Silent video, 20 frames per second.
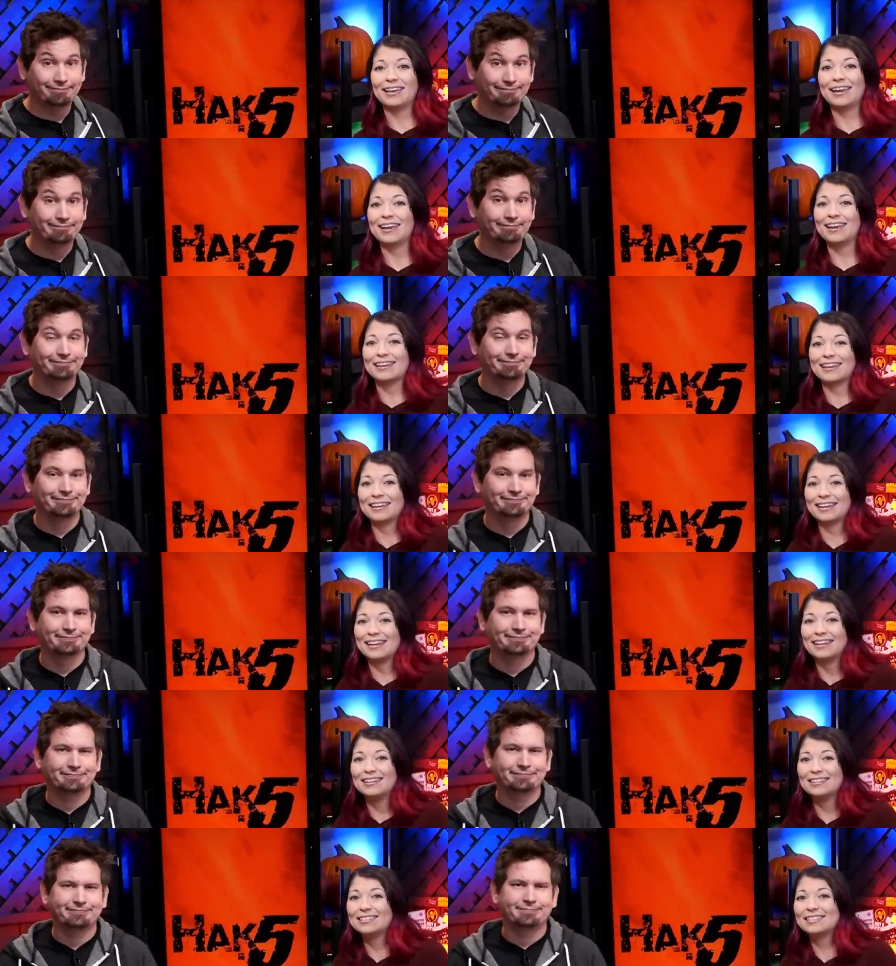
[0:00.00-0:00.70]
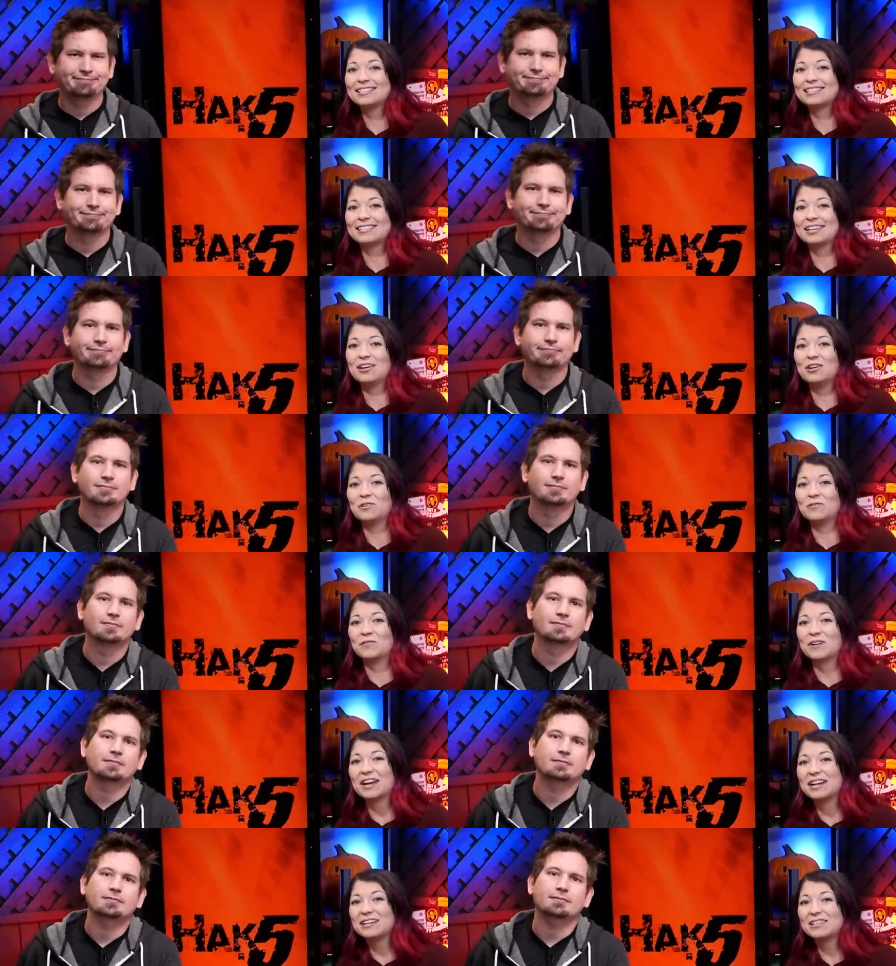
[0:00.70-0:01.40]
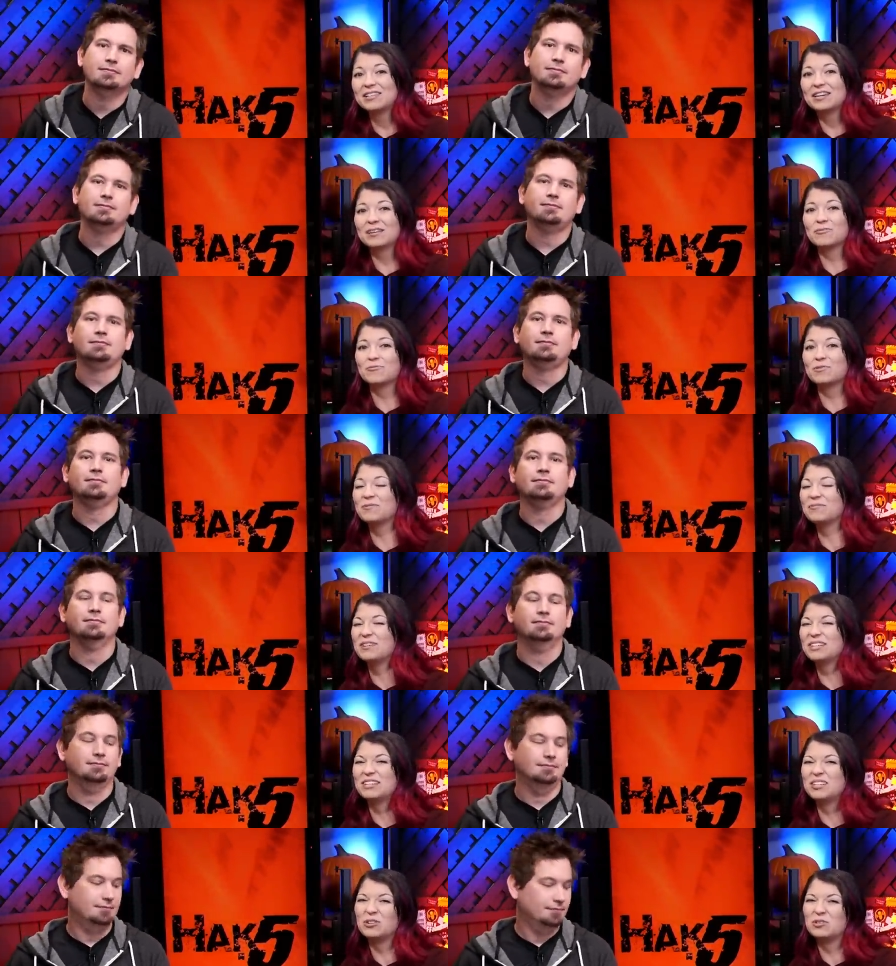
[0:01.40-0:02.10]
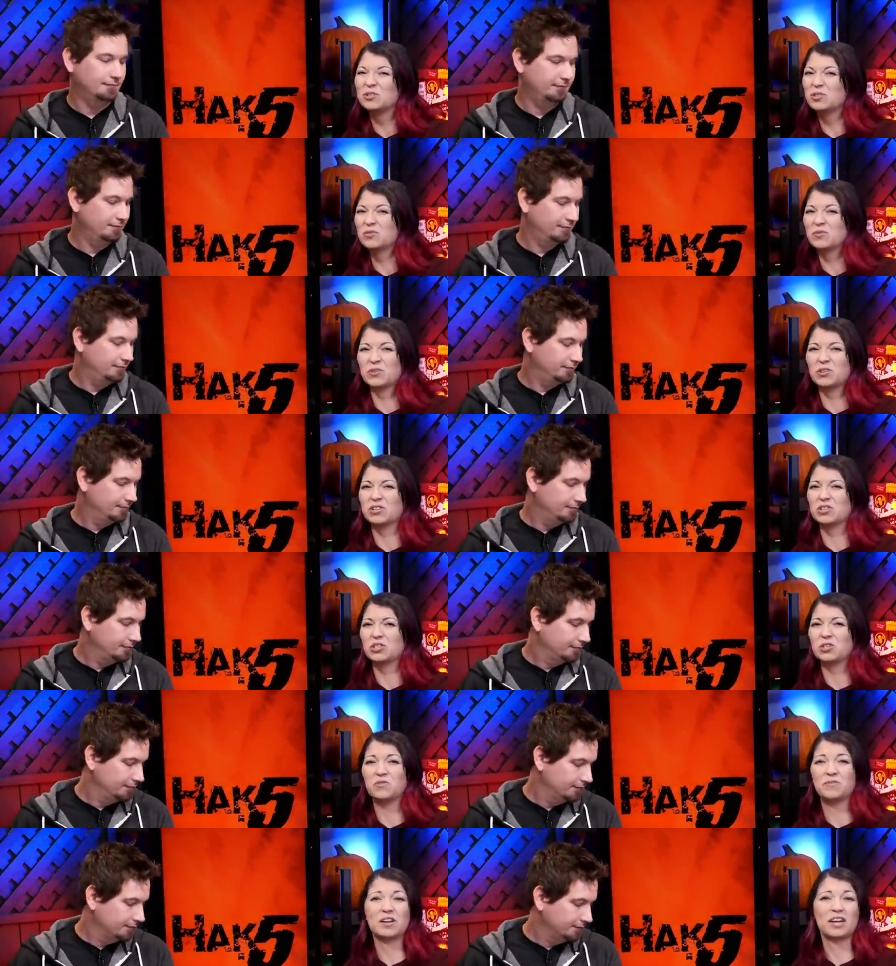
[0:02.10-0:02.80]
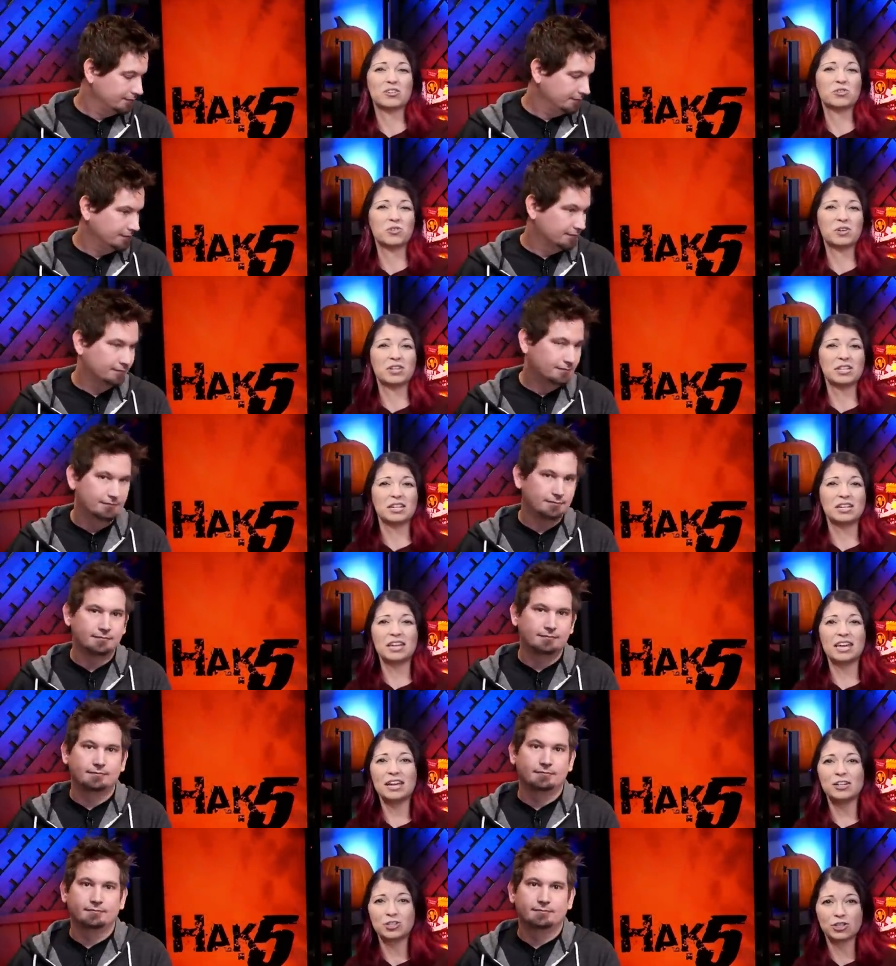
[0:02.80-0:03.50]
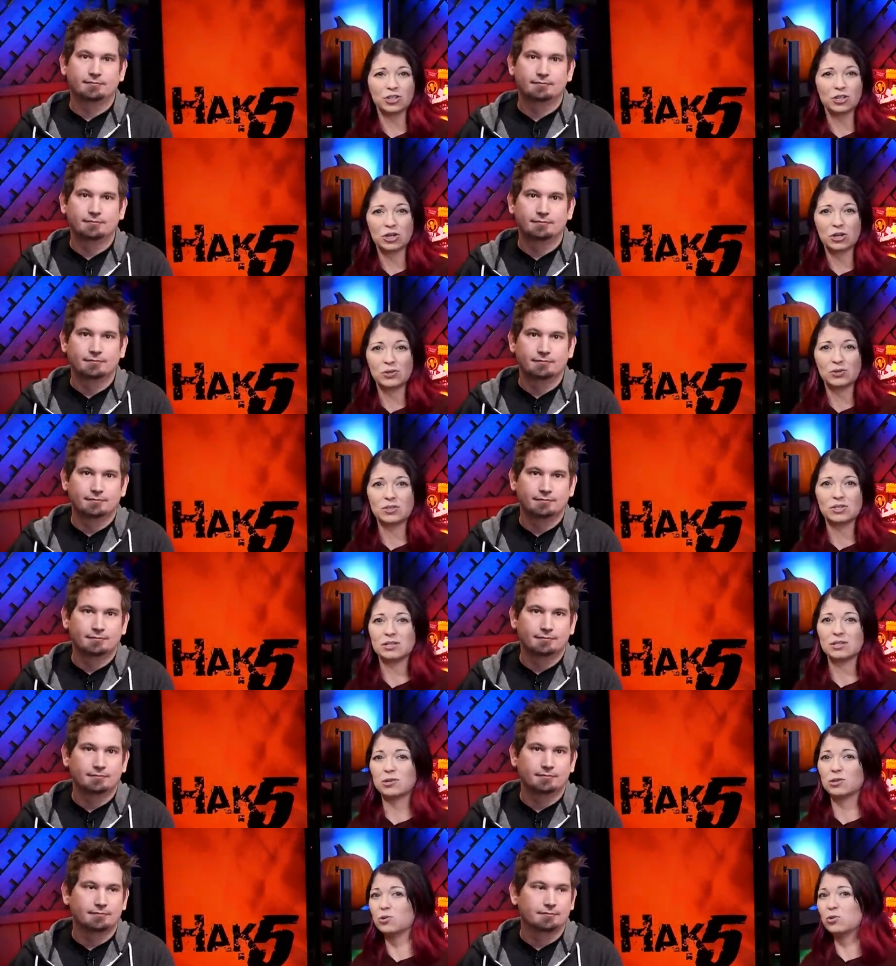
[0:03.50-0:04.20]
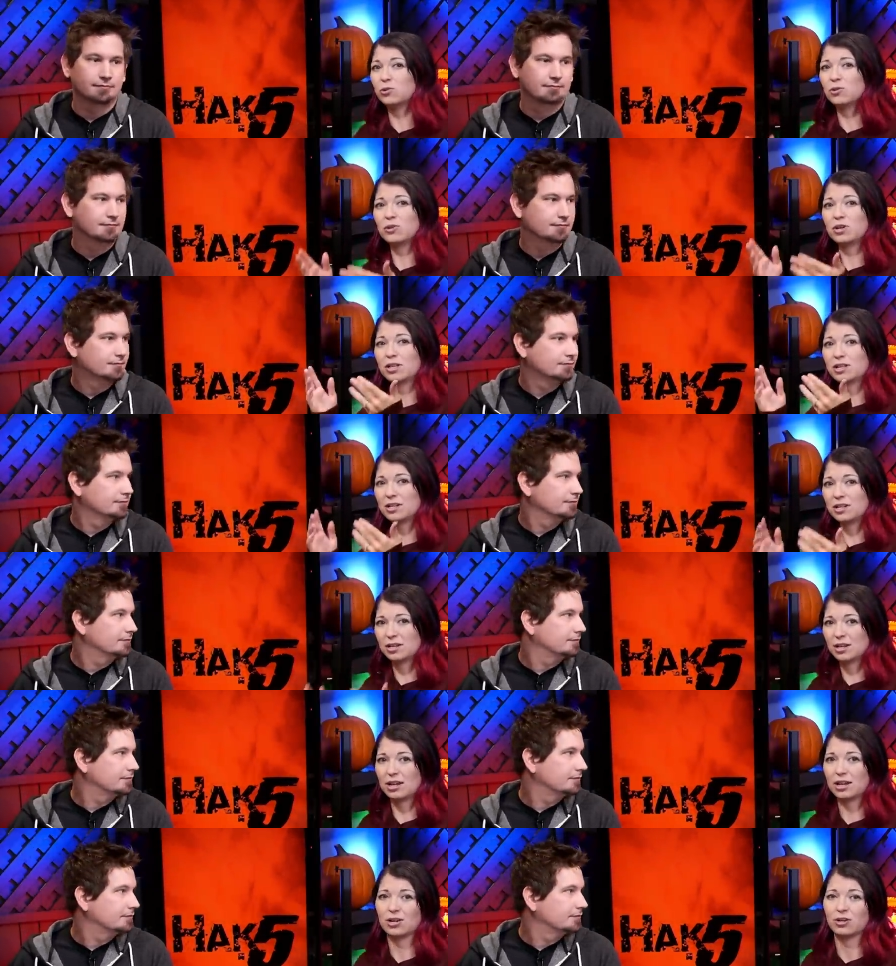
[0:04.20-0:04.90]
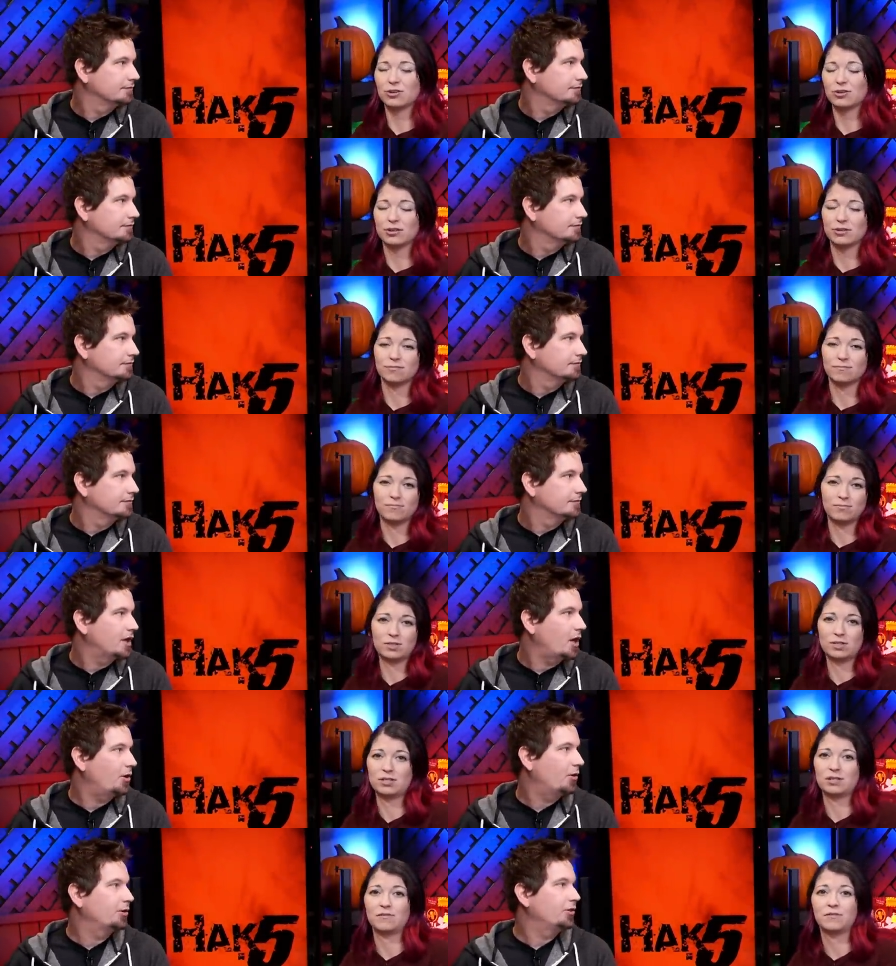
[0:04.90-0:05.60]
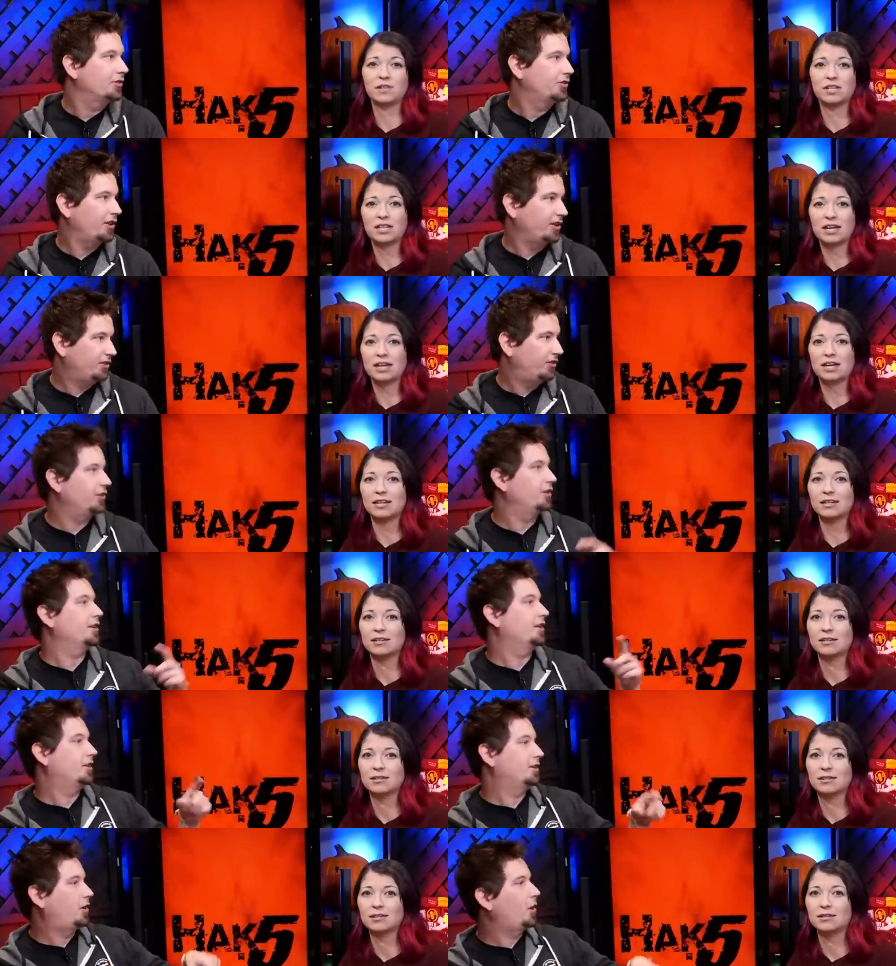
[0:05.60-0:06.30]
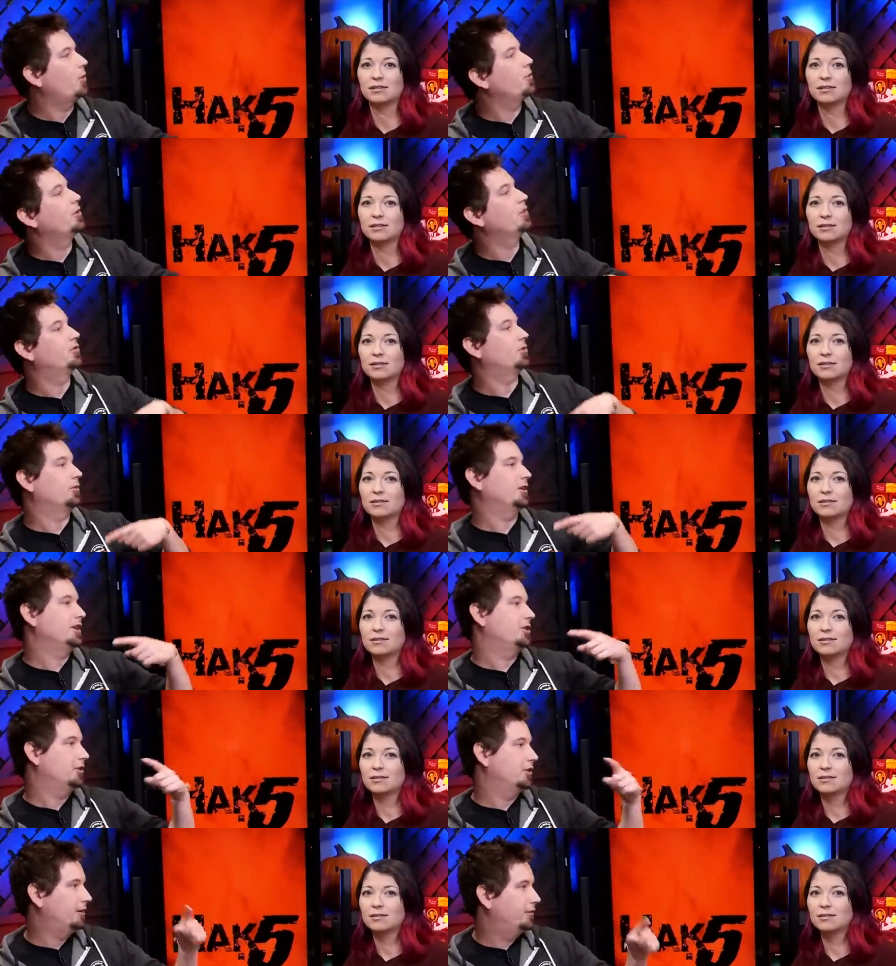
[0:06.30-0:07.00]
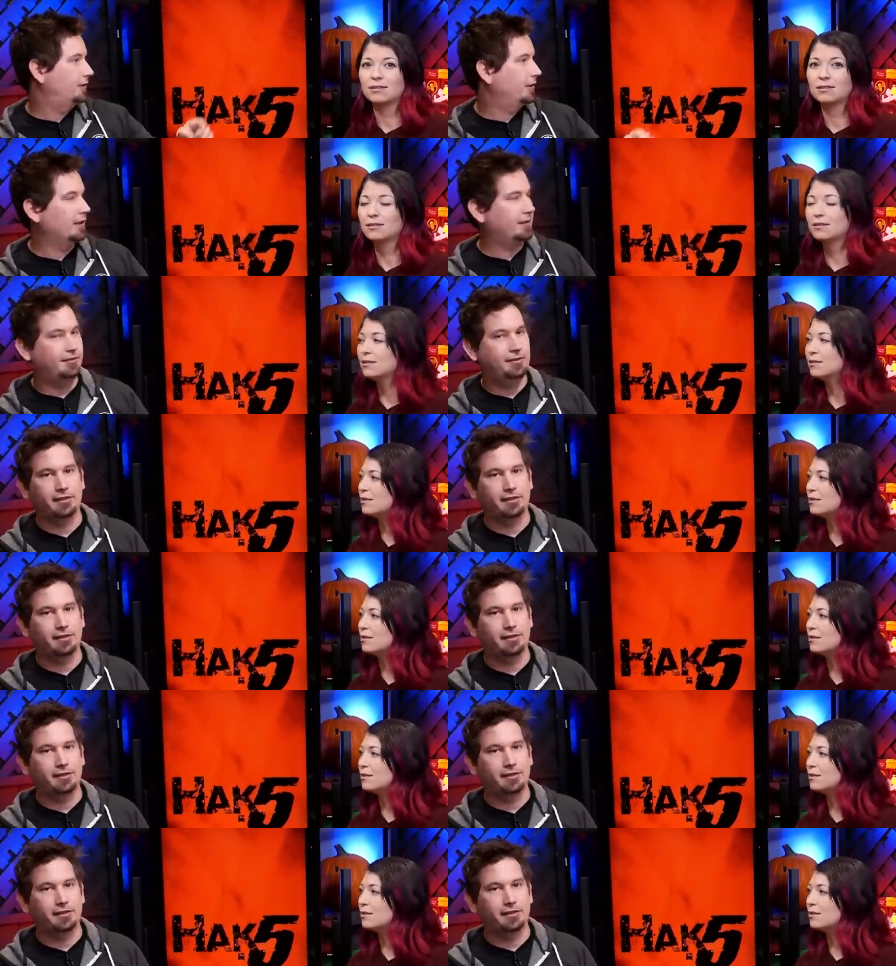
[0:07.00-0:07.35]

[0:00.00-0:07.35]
Speaker 1: like in itself, kind of like what we use for two-factor authentication codes in Google Authenticator and Oh, you're like saying that.
Speaker 2: so the code is only good for like